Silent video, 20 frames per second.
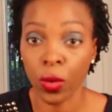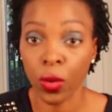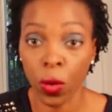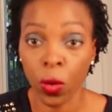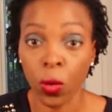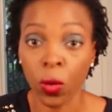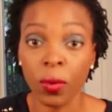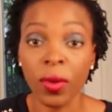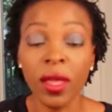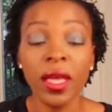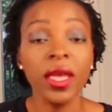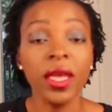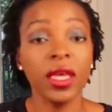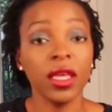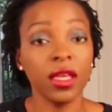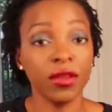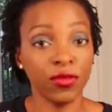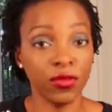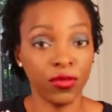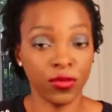home.
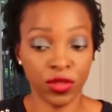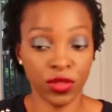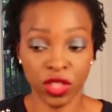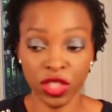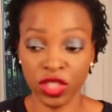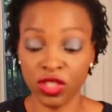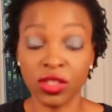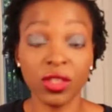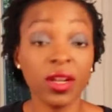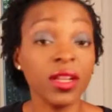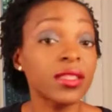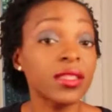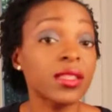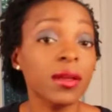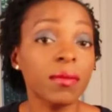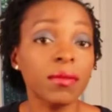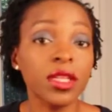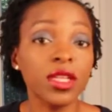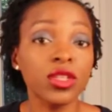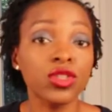If she's done
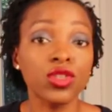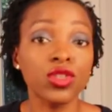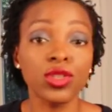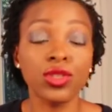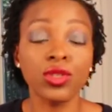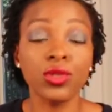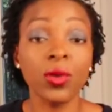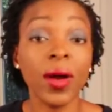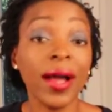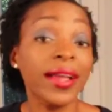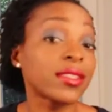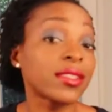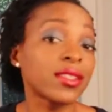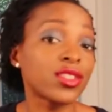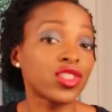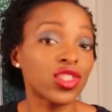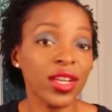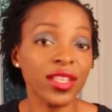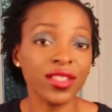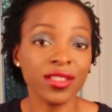something to you, I
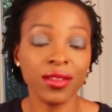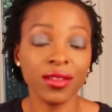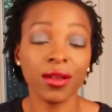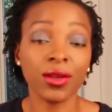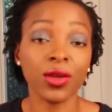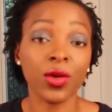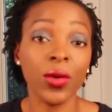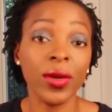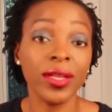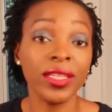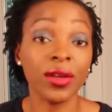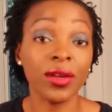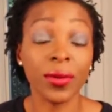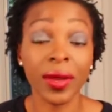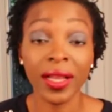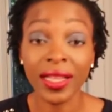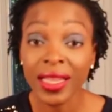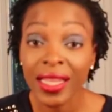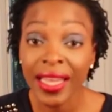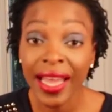suggest not going
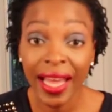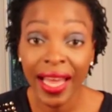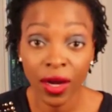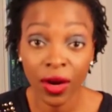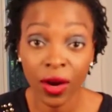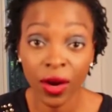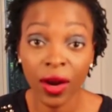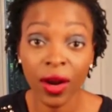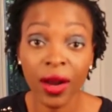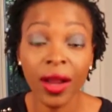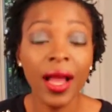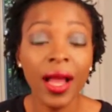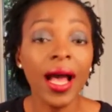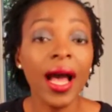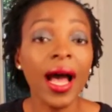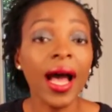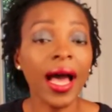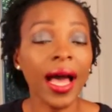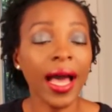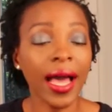directly at her.
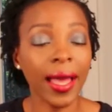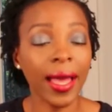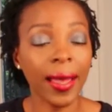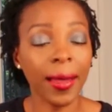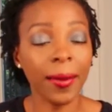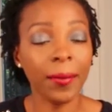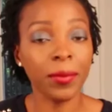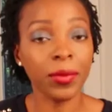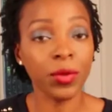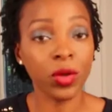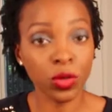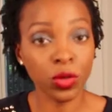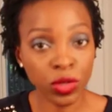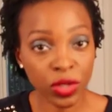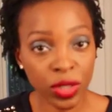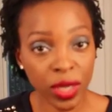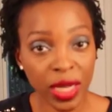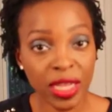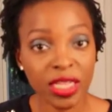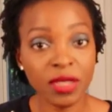Go
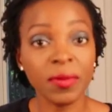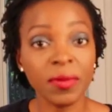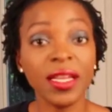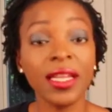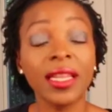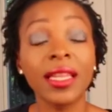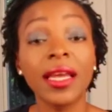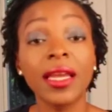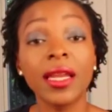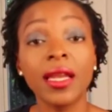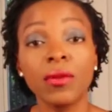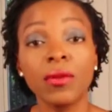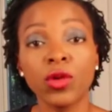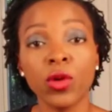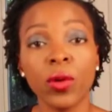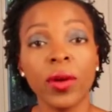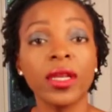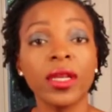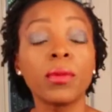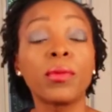to your husband and let him
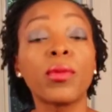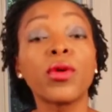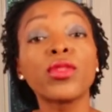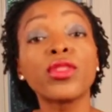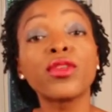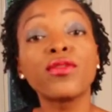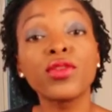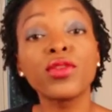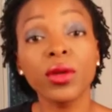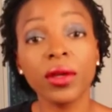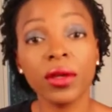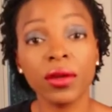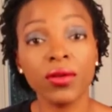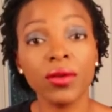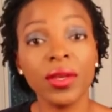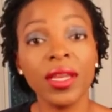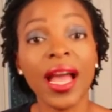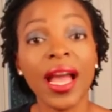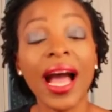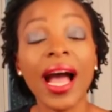know, and the both of you
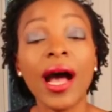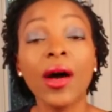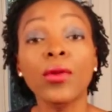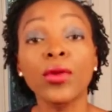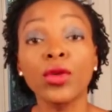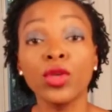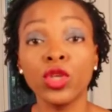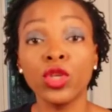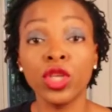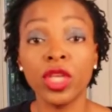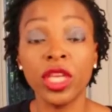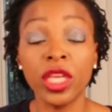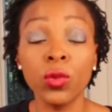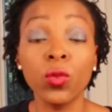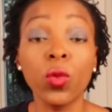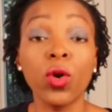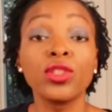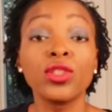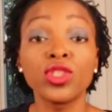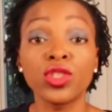agree how he
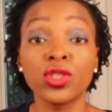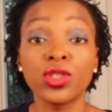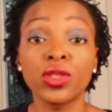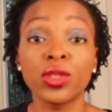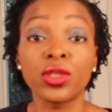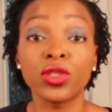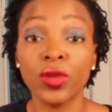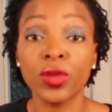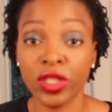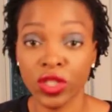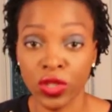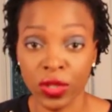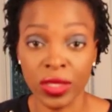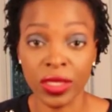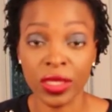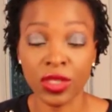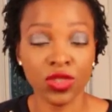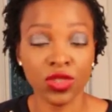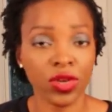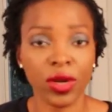wants you to address your
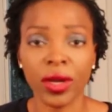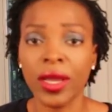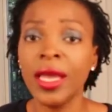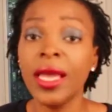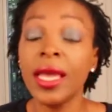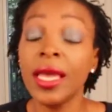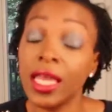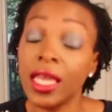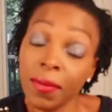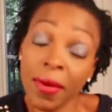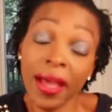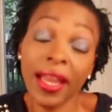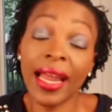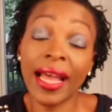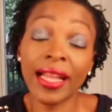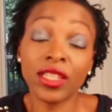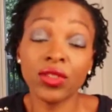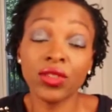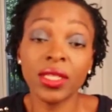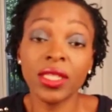sister. He might
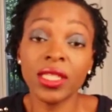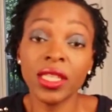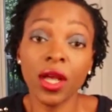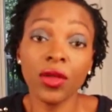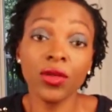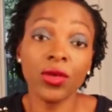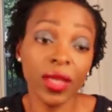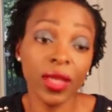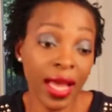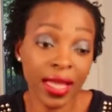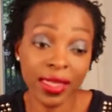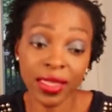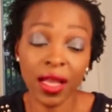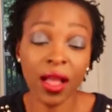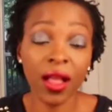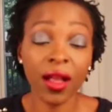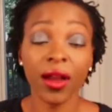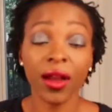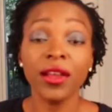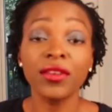actually tell you, yeah,
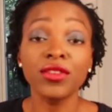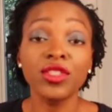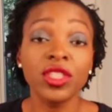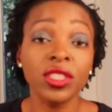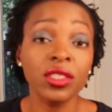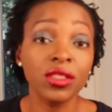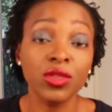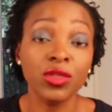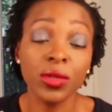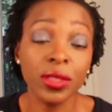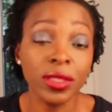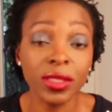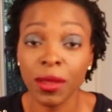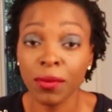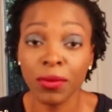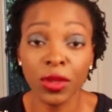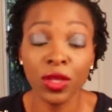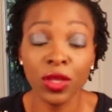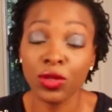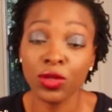tell her if she's doing
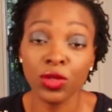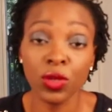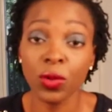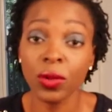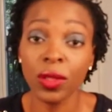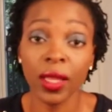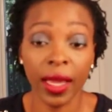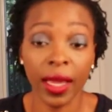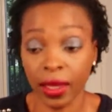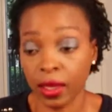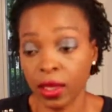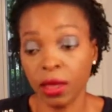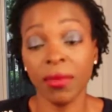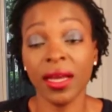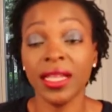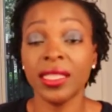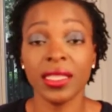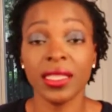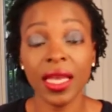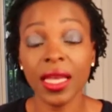something you don't like. He
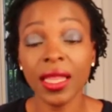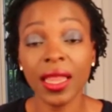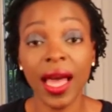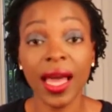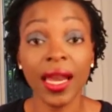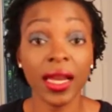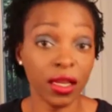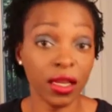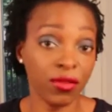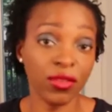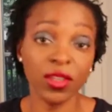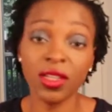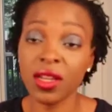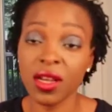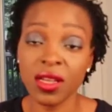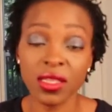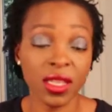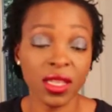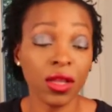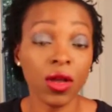might say that, and if he
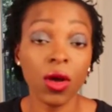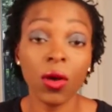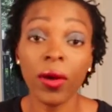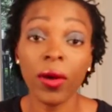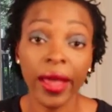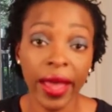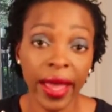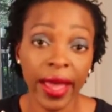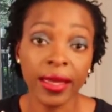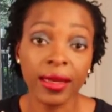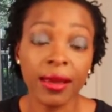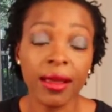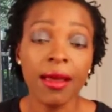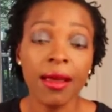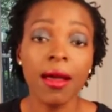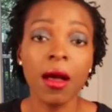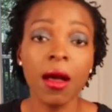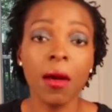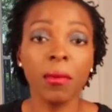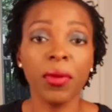does, then go ahead.
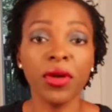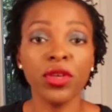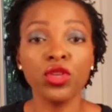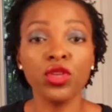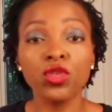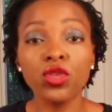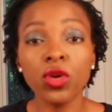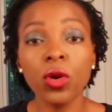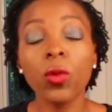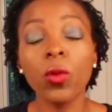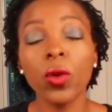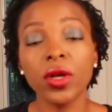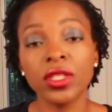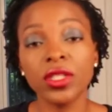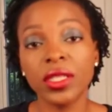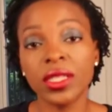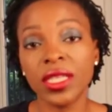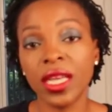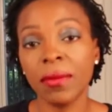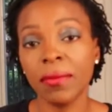But you don't want
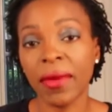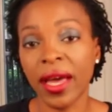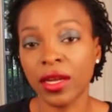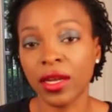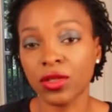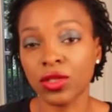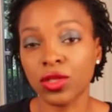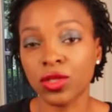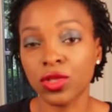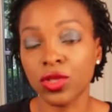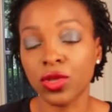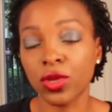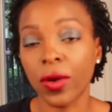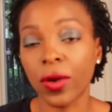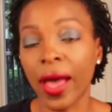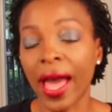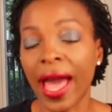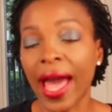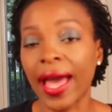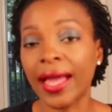to take matters into
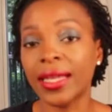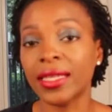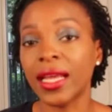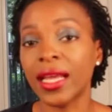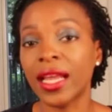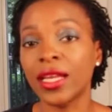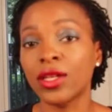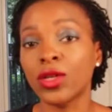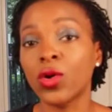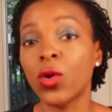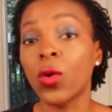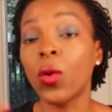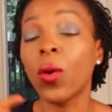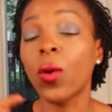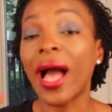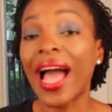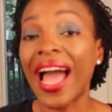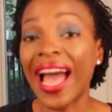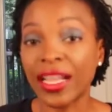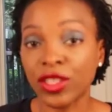your hand and
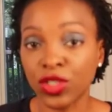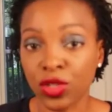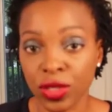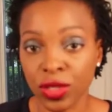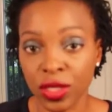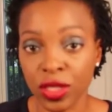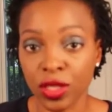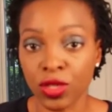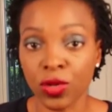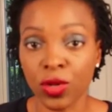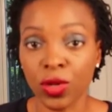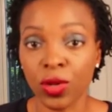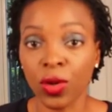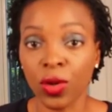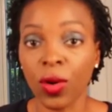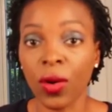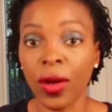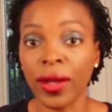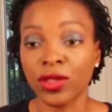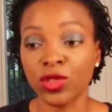go at your
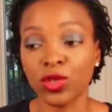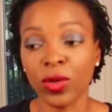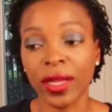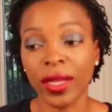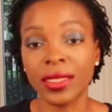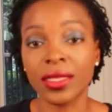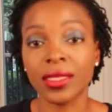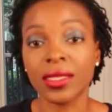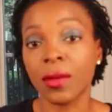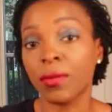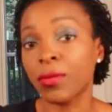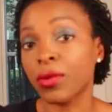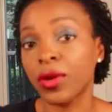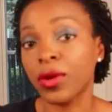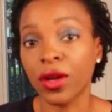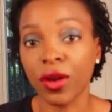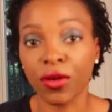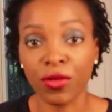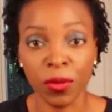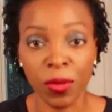sister-in-law and try to
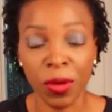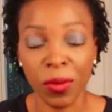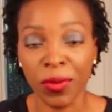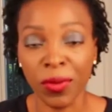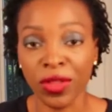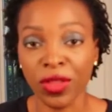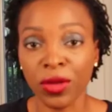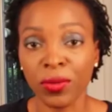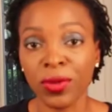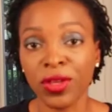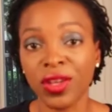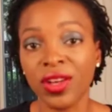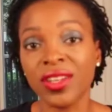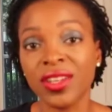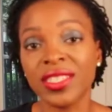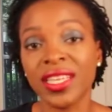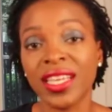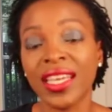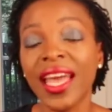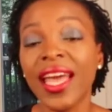separate her from her brother,
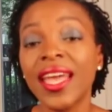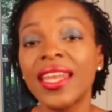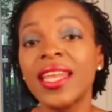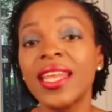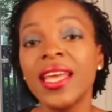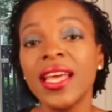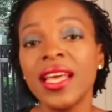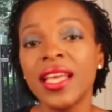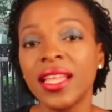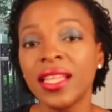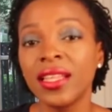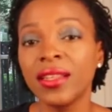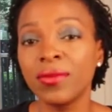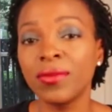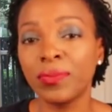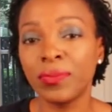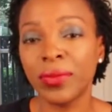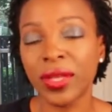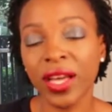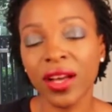because again,
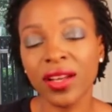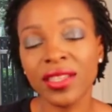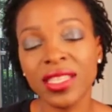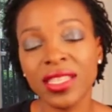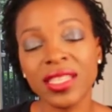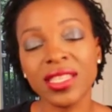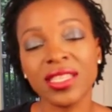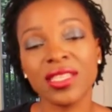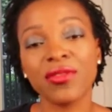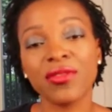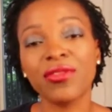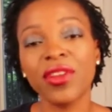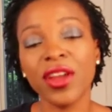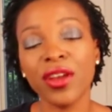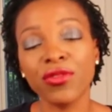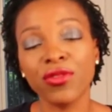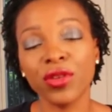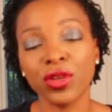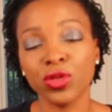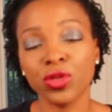because this is a
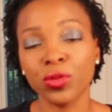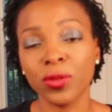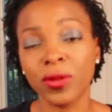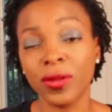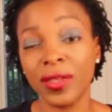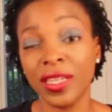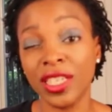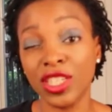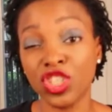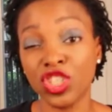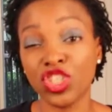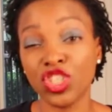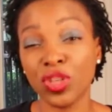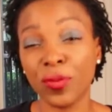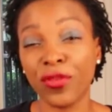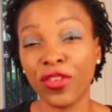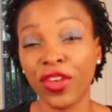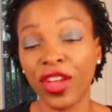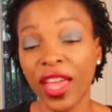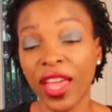very vulnerable
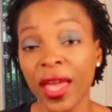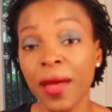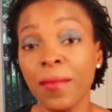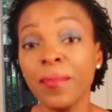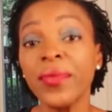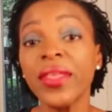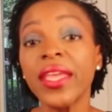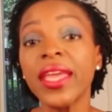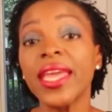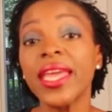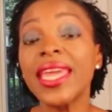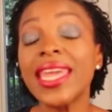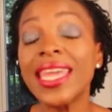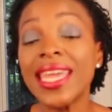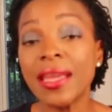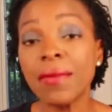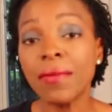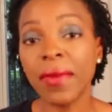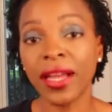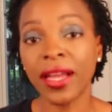relationship for him,
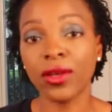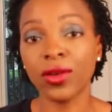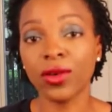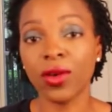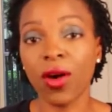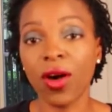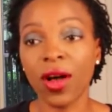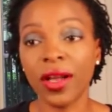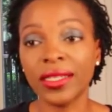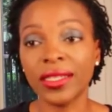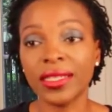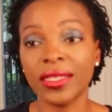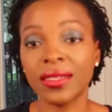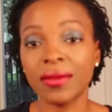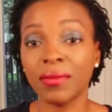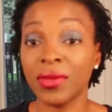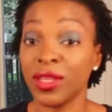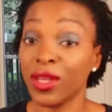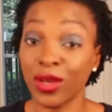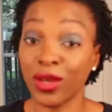he might not
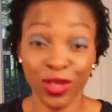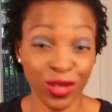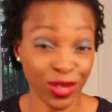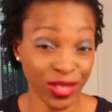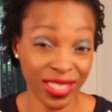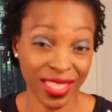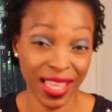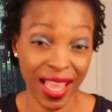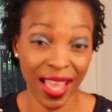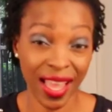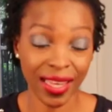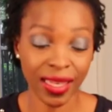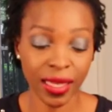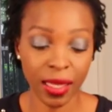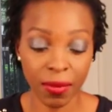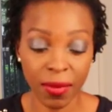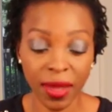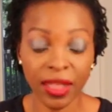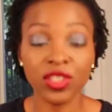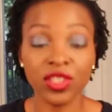be on your side.
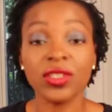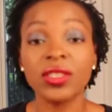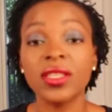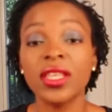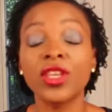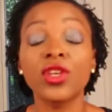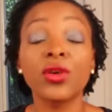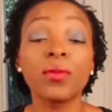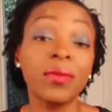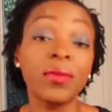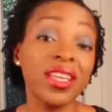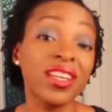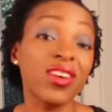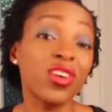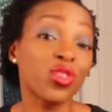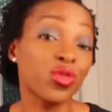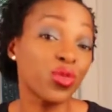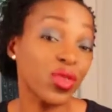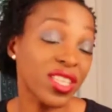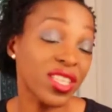He might just think you're being
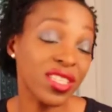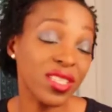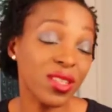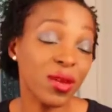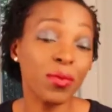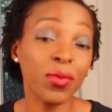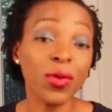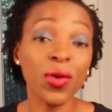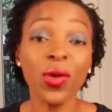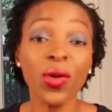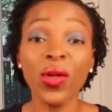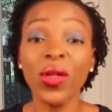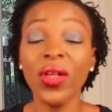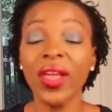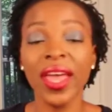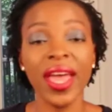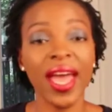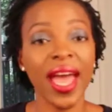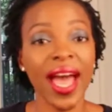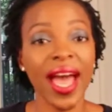unreasonable
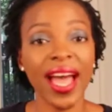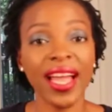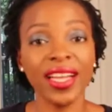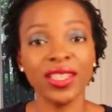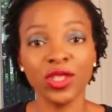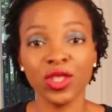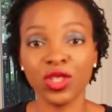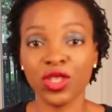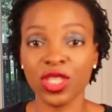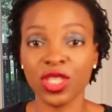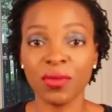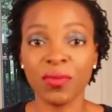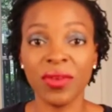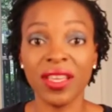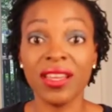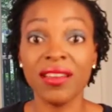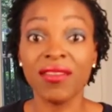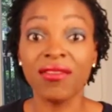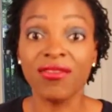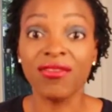and you're just
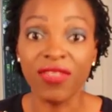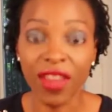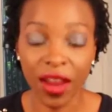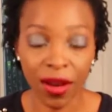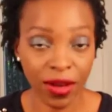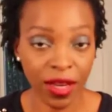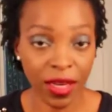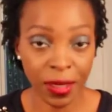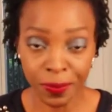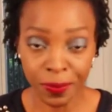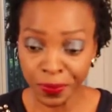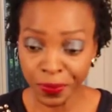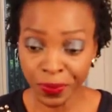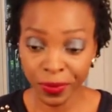being very